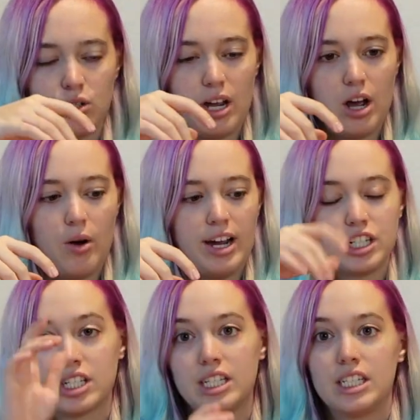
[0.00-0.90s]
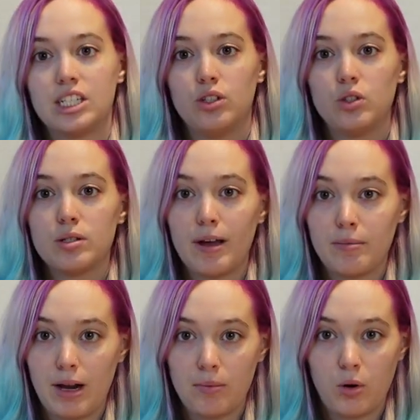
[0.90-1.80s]
So now I just need to spend
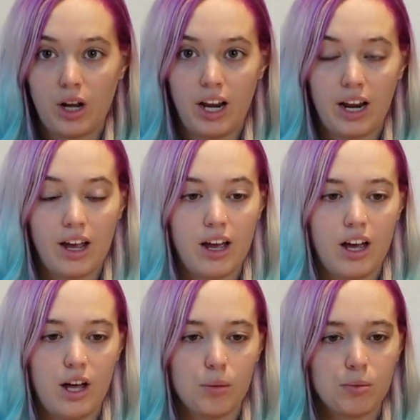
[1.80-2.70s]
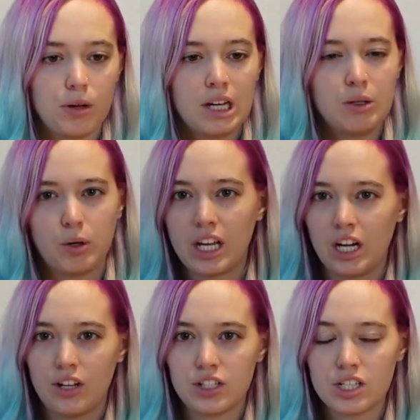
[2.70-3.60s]
my morning um,
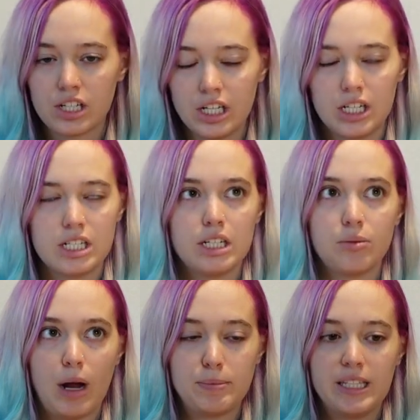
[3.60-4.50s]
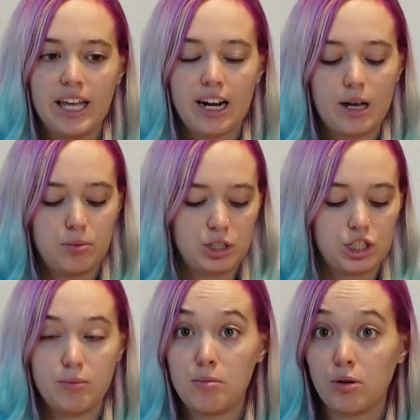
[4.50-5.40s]
working on the skirt, wrapping that up, which
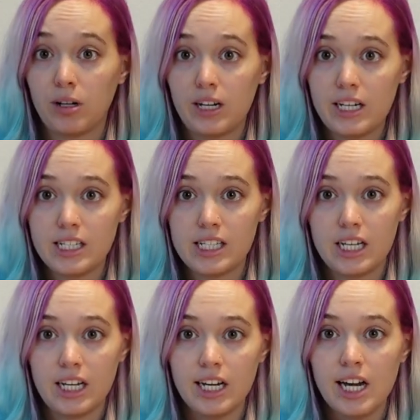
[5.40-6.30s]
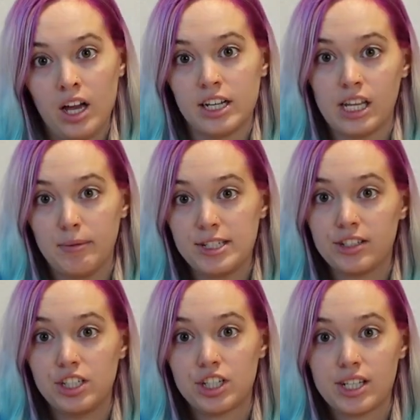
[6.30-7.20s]
should be pretty easy because I
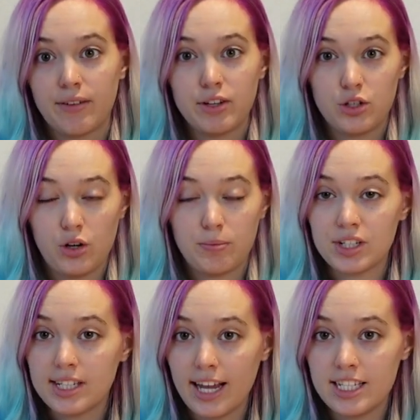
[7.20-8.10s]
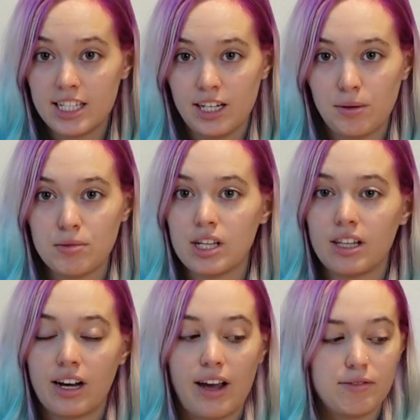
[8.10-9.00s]
basically just have to do up the side seams and
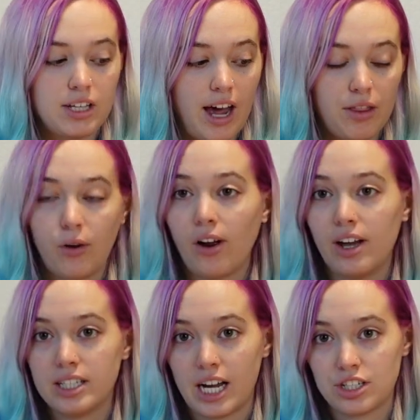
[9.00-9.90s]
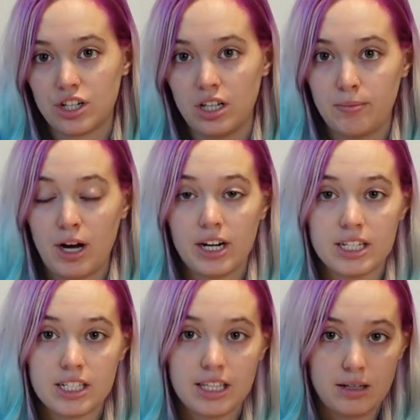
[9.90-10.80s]
then I have to gather it, attach it to the
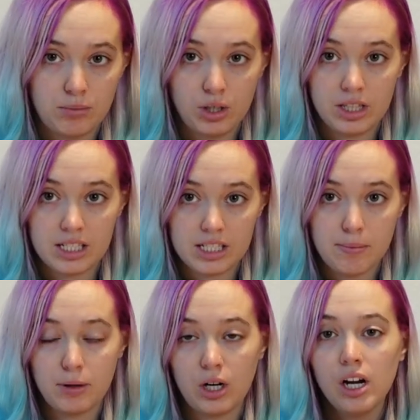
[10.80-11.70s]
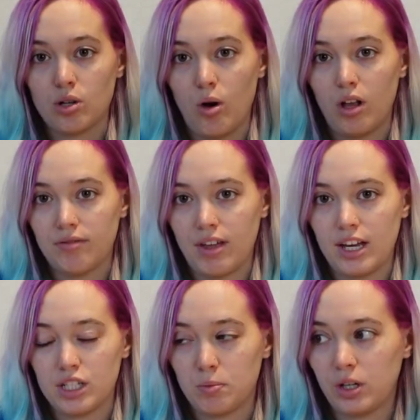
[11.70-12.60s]
bodice, and then put in the zipper. So all of
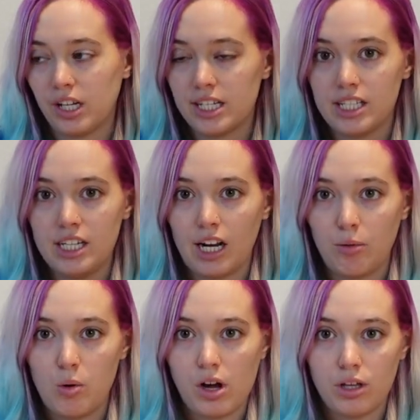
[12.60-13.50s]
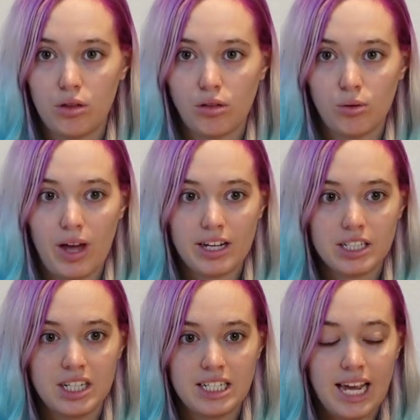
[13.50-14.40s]
that is pretty easy and I will walk you through that
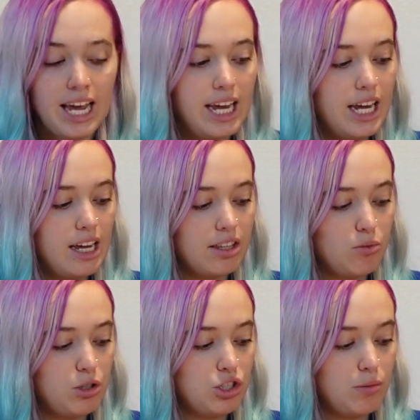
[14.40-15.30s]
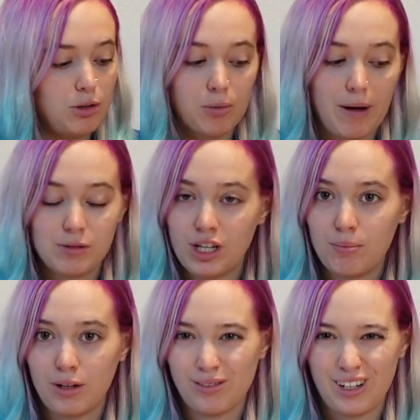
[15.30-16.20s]
today and then we should be wrapped
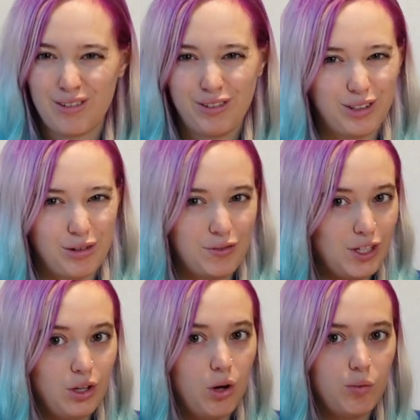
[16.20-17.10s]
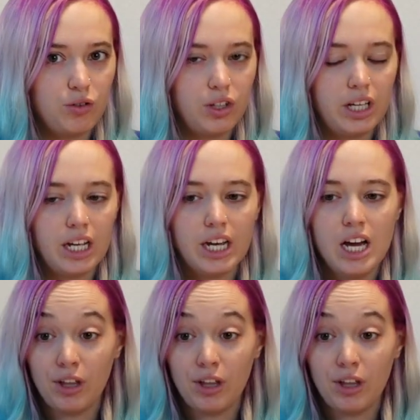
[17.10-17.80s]
up and ready for the reveal hopefully.